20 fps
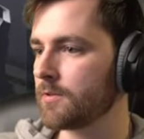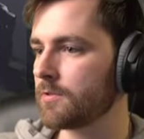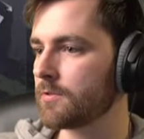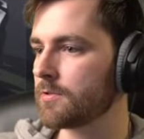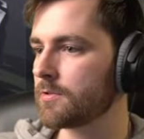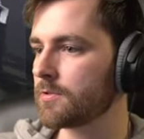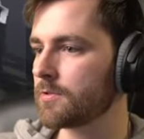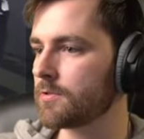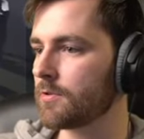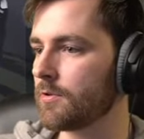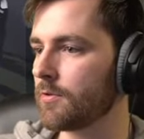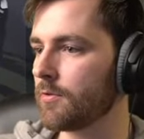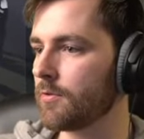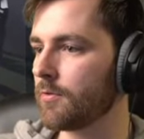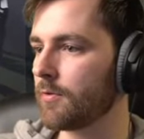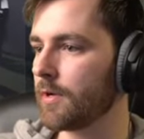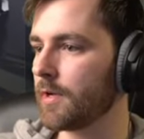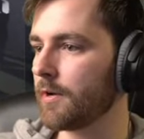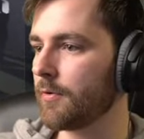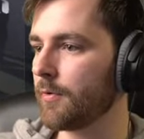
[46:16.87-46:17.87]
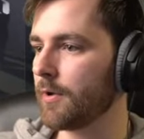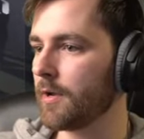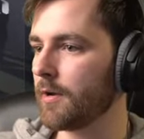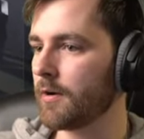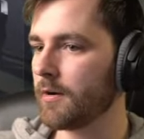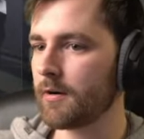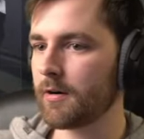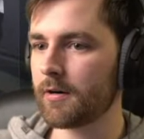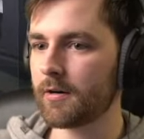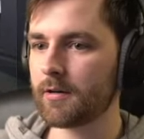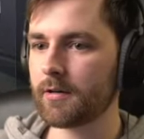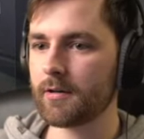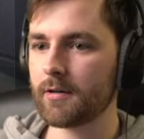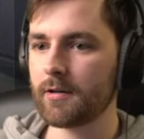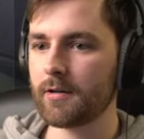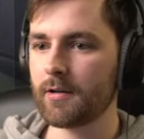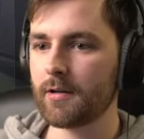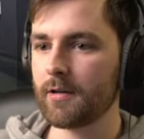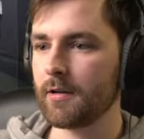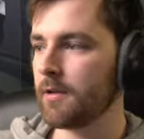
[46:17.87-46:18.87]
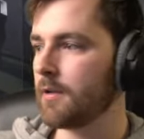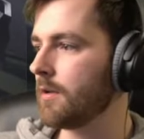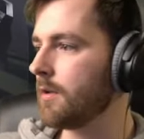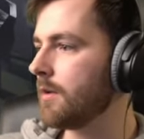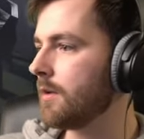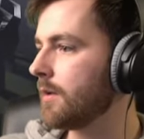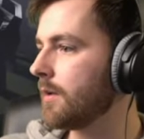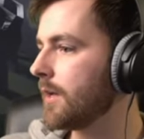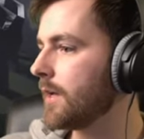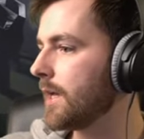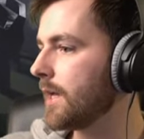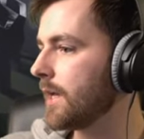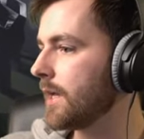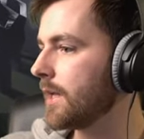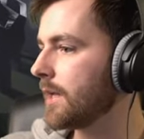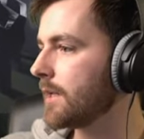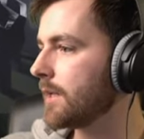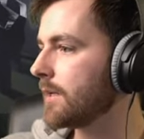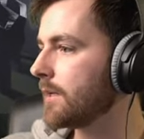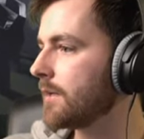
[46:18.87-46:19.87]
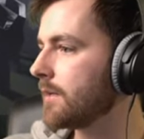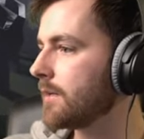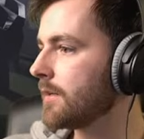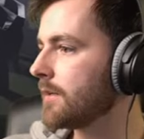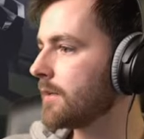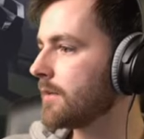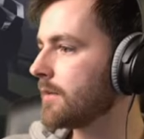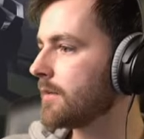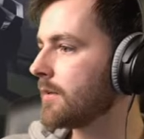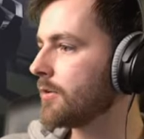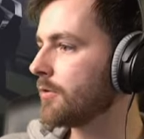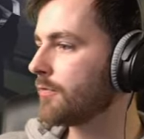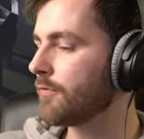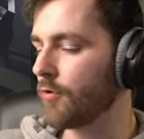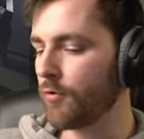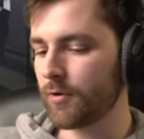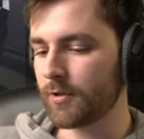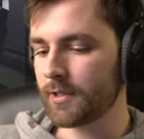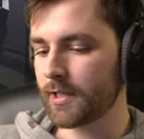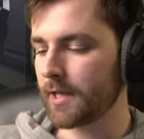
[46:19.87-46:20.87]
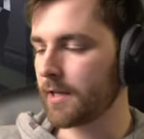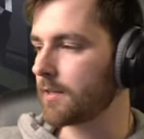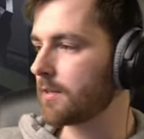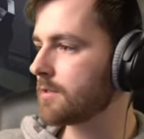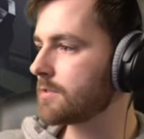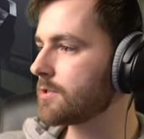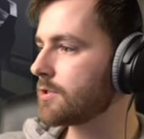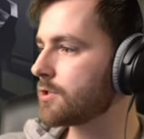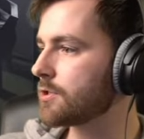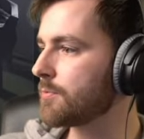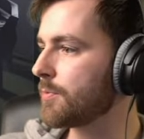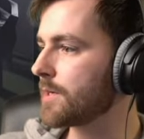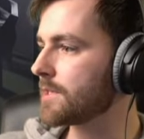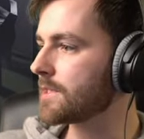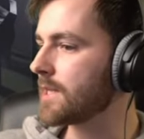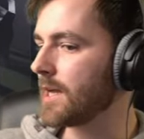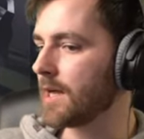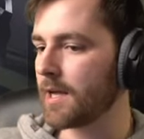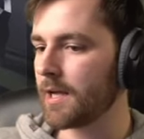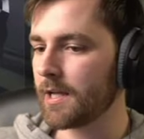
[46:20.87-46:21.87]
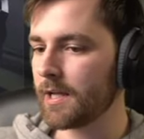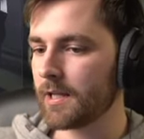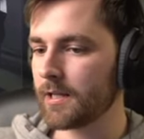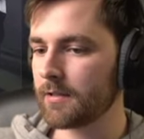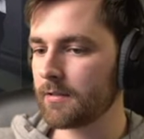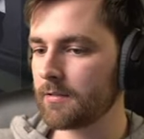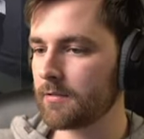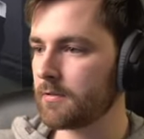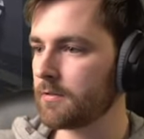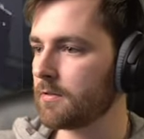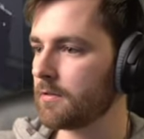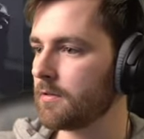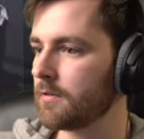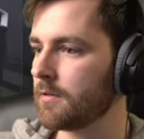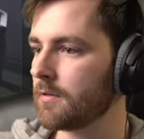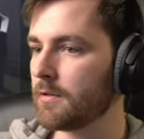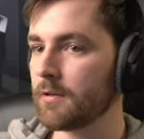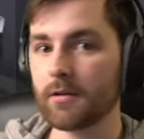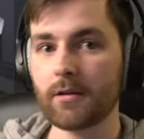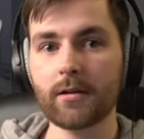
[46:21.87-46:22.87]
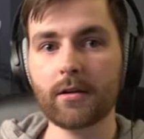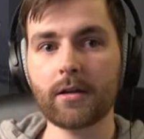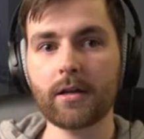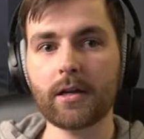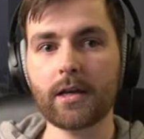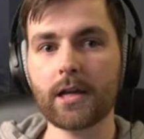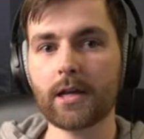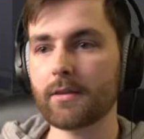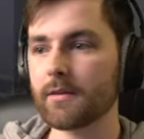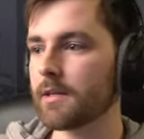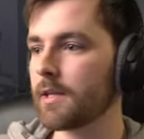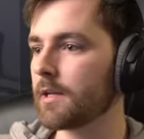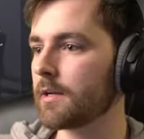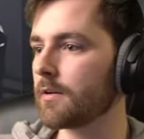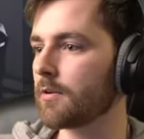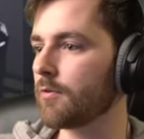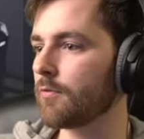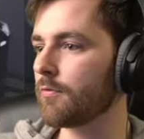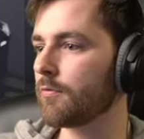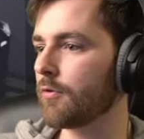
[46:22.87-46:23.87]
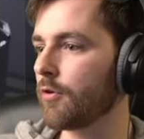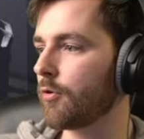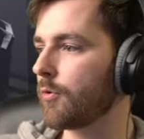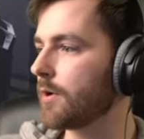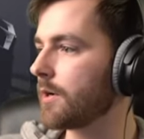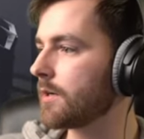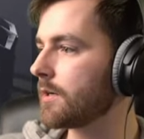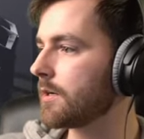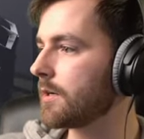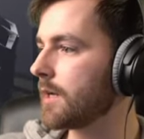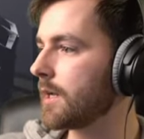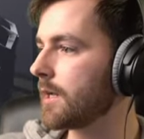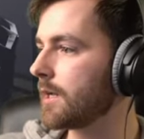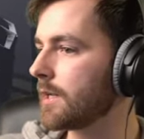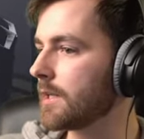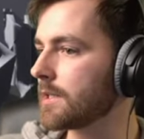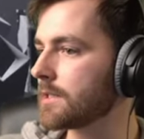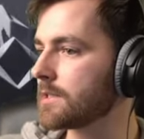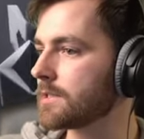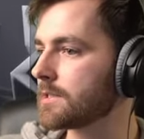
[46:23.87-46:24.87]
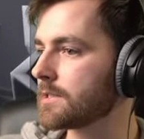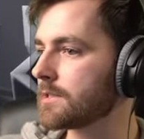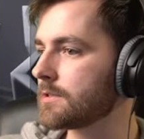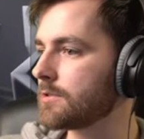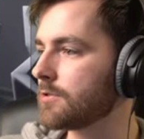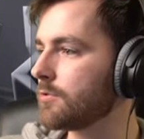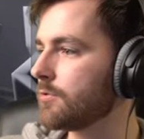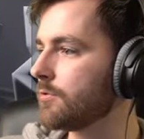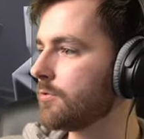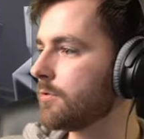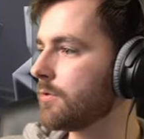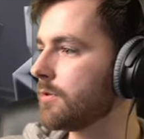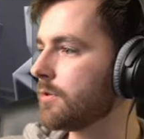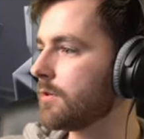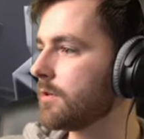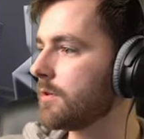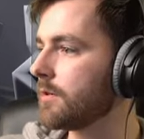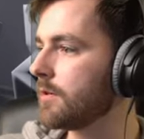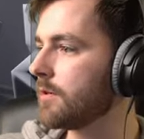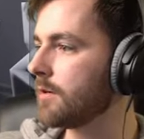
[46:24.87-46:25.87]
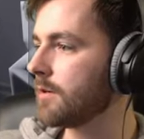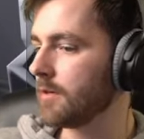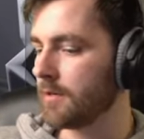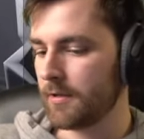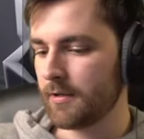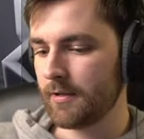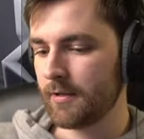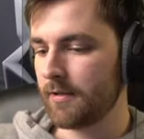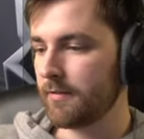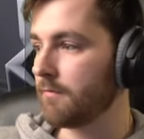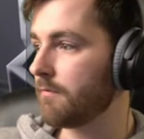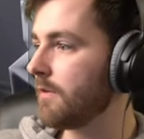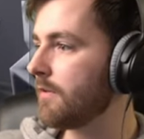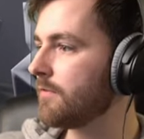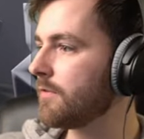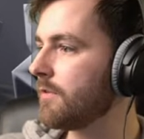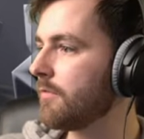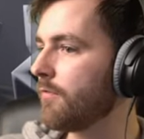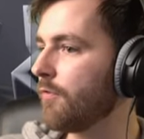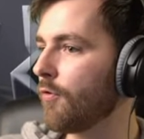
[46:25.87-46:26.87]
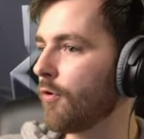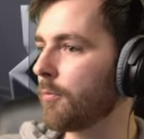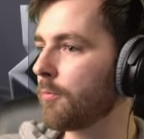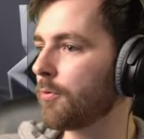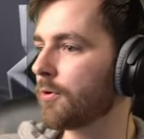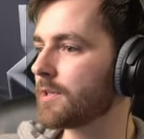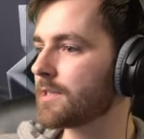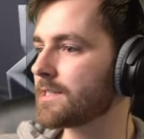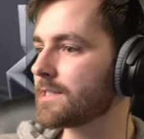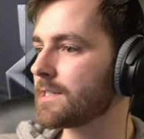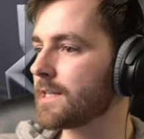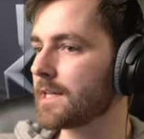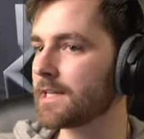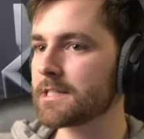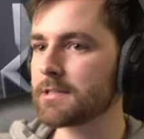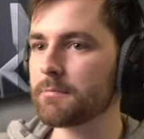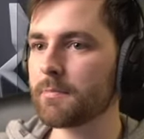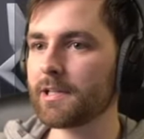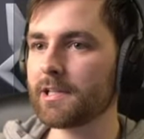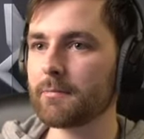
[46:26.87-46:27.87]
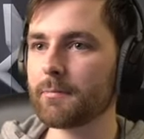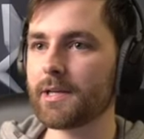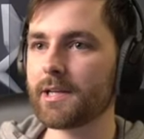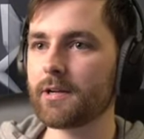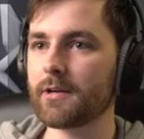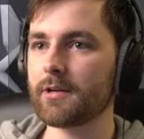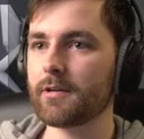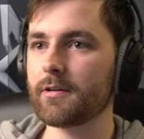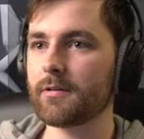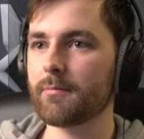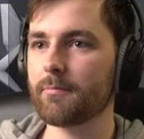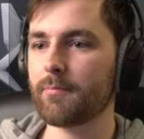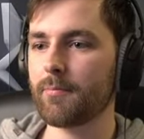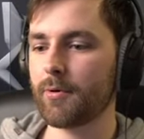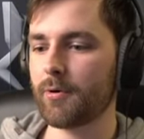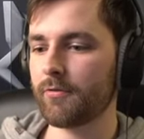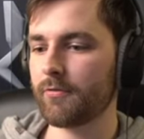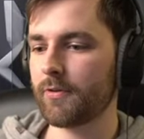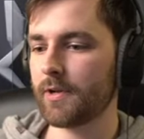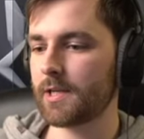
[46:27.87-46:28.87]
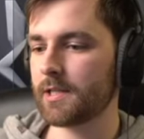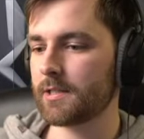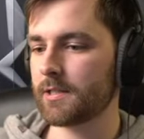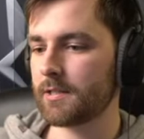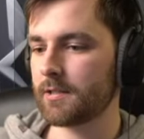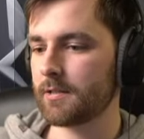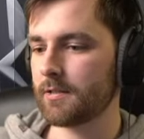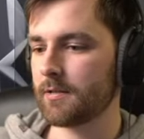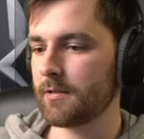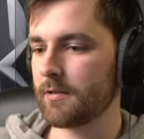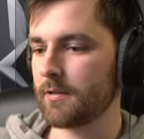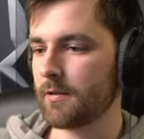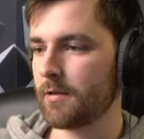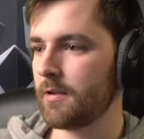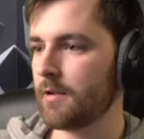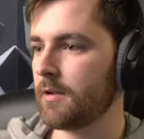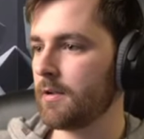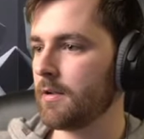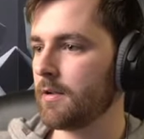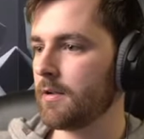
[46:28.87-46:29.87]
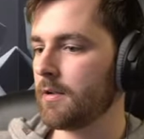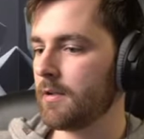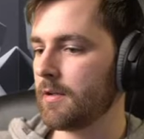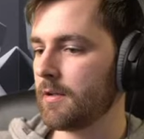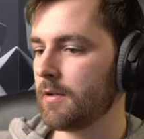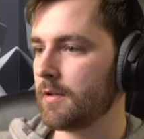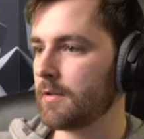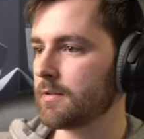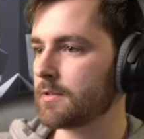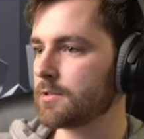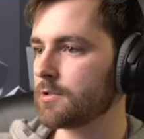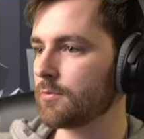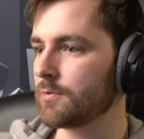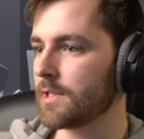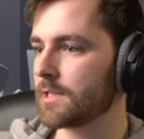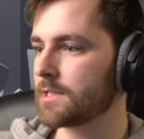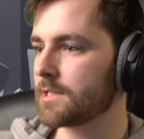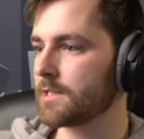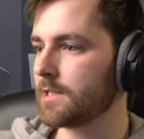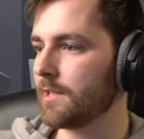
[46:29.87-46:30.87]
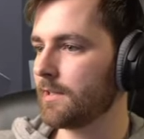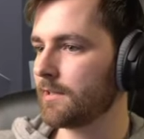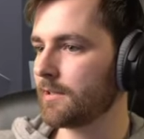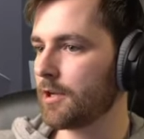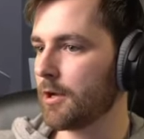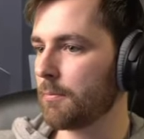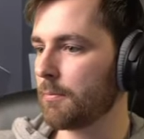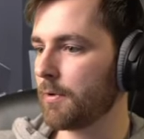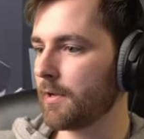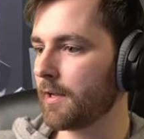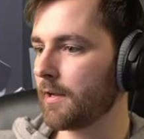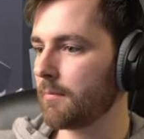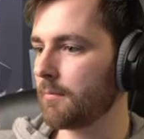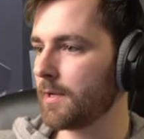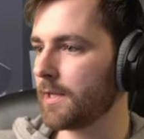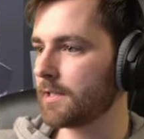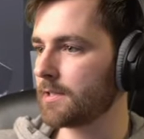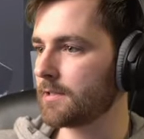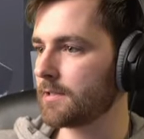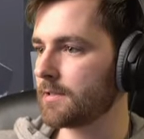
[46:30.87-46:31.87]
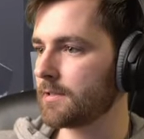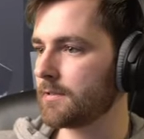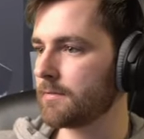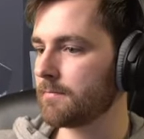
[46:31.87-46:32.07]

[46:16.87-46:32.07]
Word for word: So here we are. And on the focal length, just press I, and then go forward, and let's do 54.6 millimeter, perfect. So let's tilt up a little bit.